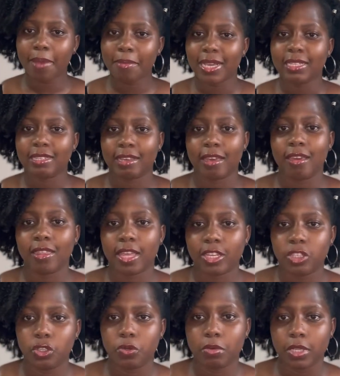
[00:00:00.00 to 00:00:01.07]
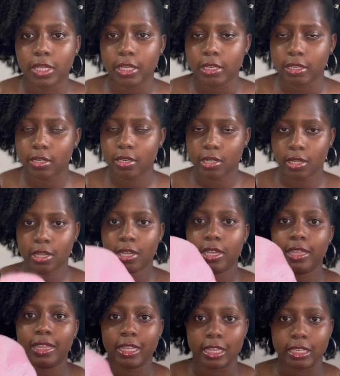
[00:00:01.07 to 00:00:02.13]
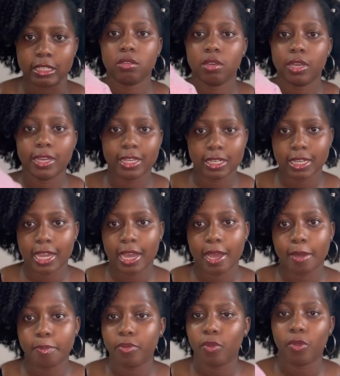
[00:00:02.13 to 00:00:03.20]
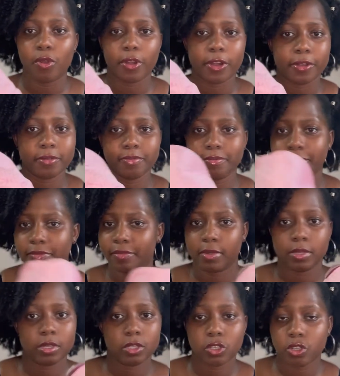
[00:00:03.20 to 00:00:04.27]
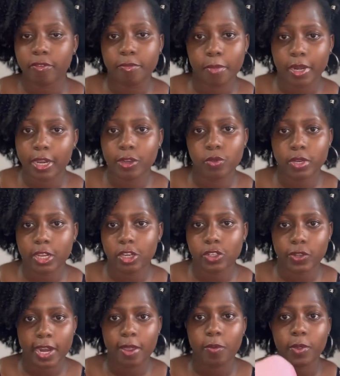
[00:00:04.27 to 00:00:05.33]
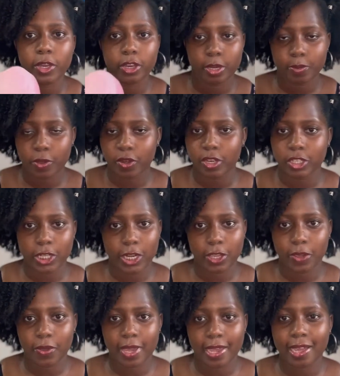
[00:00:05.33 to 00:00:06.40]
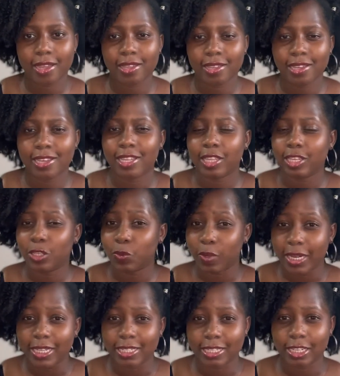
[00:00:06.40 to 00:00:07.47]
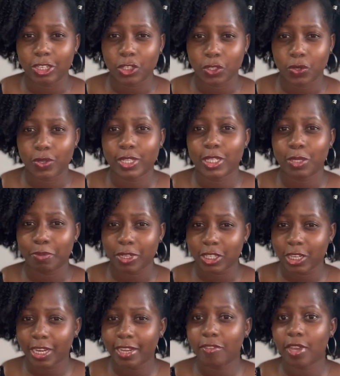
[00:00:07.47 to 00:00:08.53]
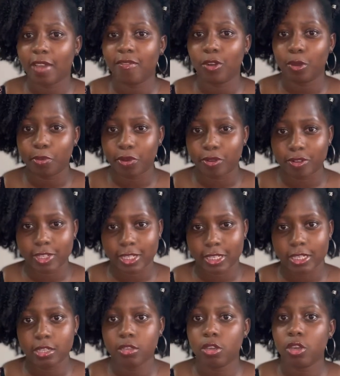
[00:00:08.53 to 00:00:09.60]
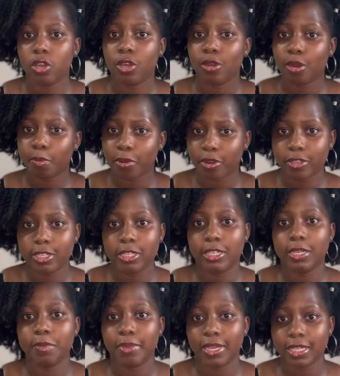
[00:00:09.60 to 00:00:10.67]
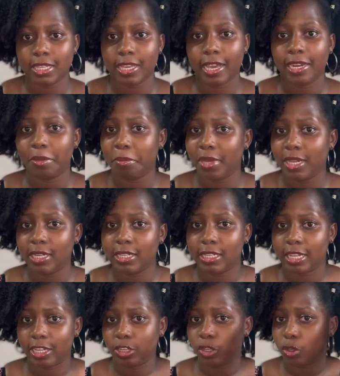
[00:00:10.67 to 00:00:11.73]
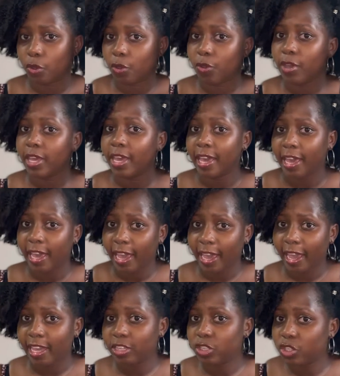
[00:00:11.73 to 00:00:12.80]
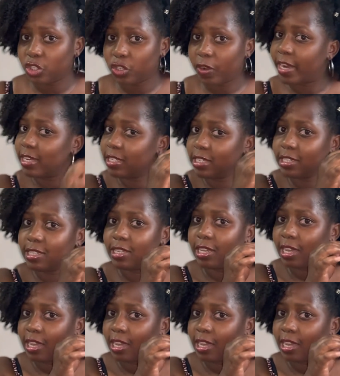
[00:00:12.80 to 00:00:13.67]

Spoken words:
I saying that you need these heat cap or soft bonnet hooded dryer when you're deep conditioning your hair? It's really essential, especially if you have low porosity. Low porosity basically means that your hair strands